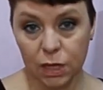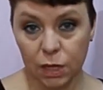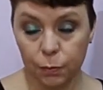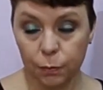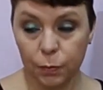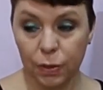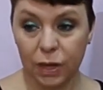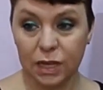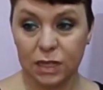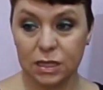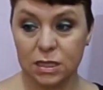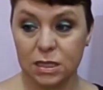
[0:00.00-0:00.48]

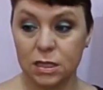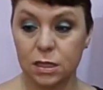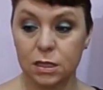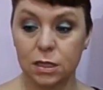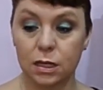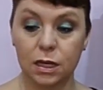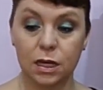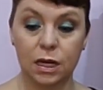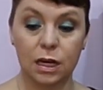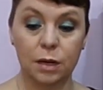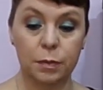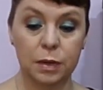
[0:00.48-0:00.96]
but
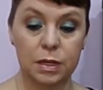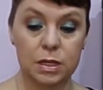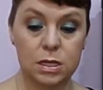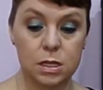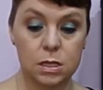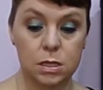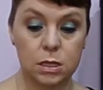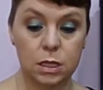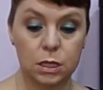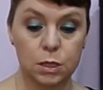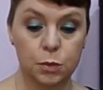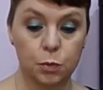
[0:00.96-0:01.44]
it's
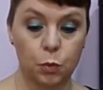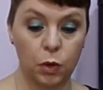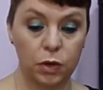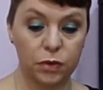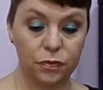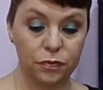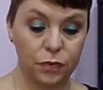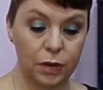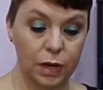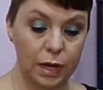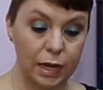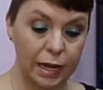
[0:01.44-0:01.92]
a
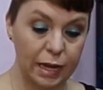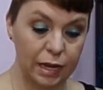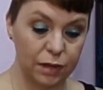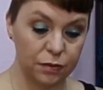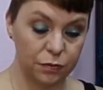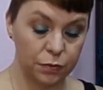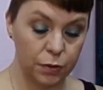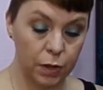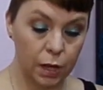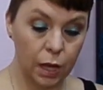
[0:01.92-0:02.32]
6.5.